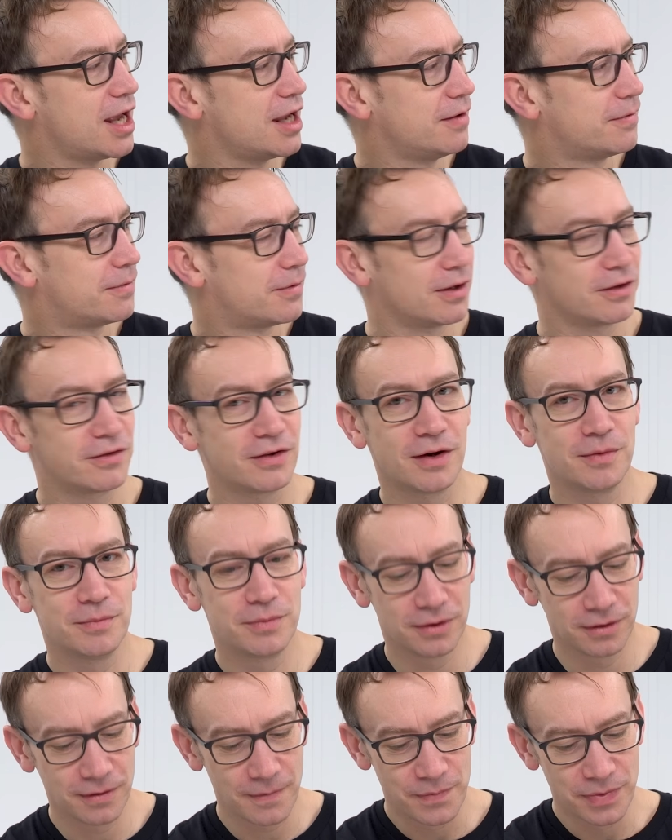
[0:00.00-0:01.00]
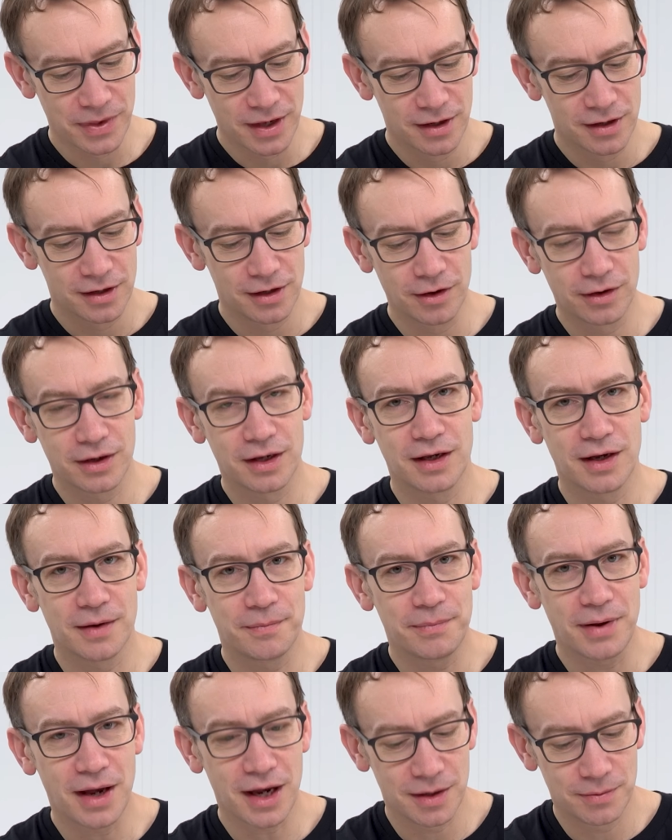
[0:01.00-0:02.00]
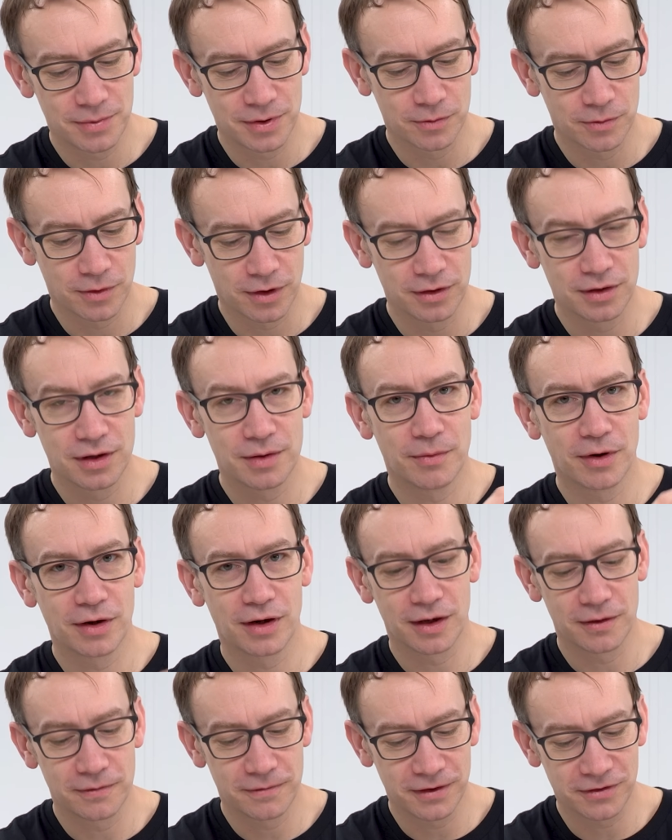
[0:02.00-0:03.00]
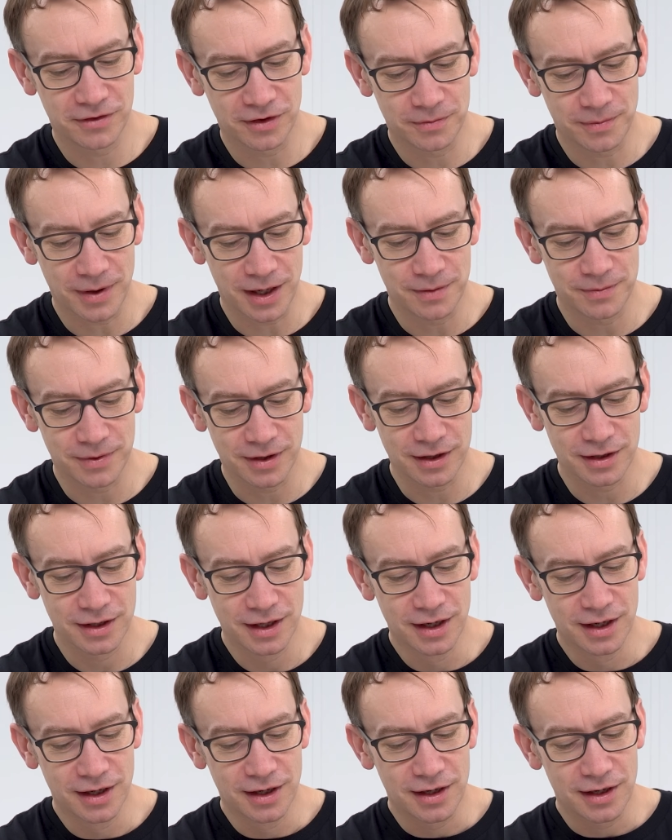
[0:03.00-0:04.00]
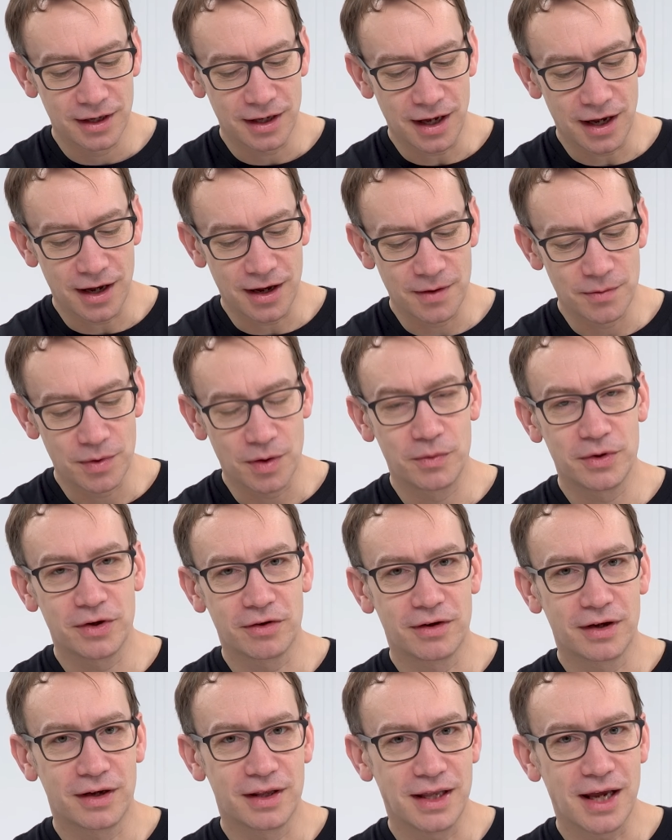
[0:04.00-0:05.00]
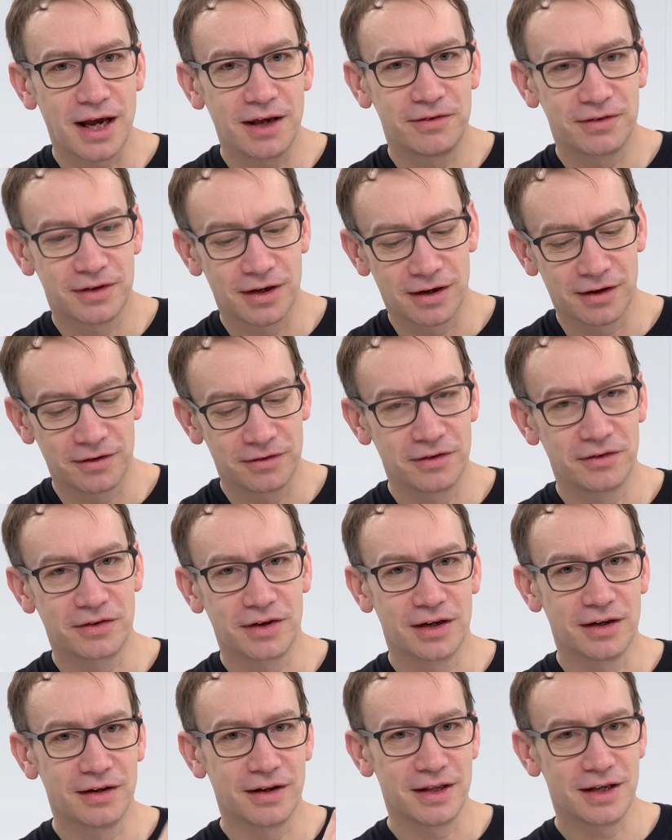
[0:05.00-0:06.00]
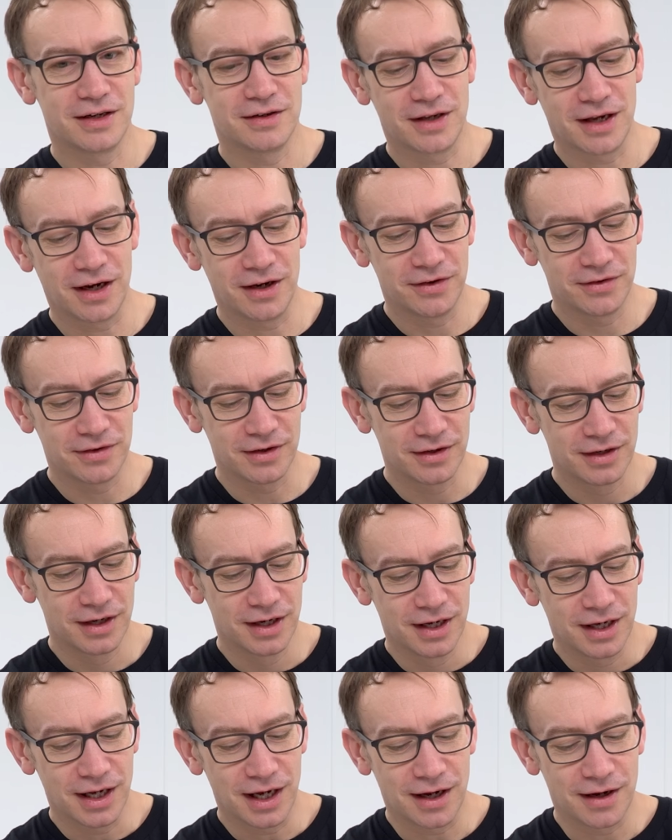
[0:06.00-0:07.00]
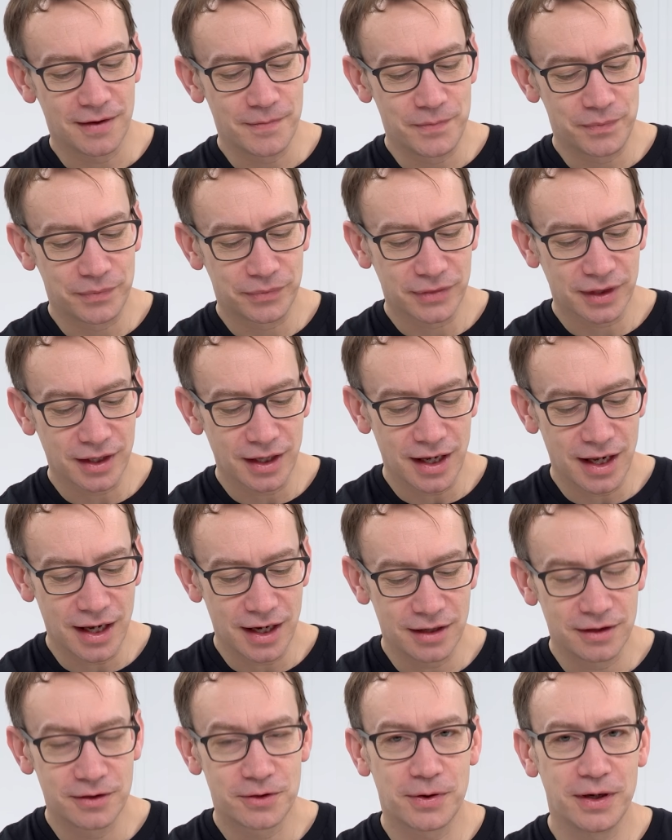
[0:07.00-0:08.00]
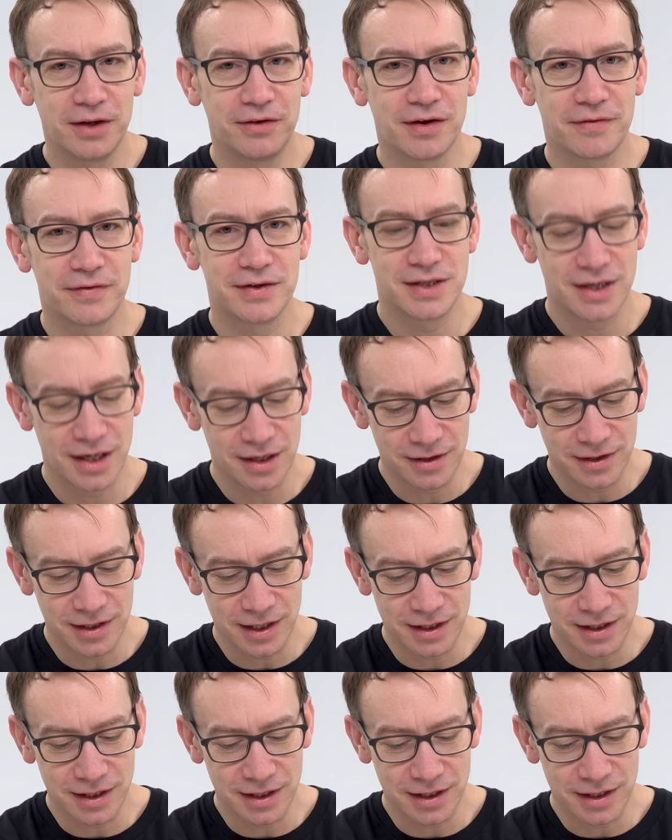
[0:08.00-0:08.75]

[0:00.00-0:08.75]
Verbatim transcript: A, for example, looking at paper one, the modelling physics paper, um, and we just look at the A stars as kind of like the indication. Um, in 2017, you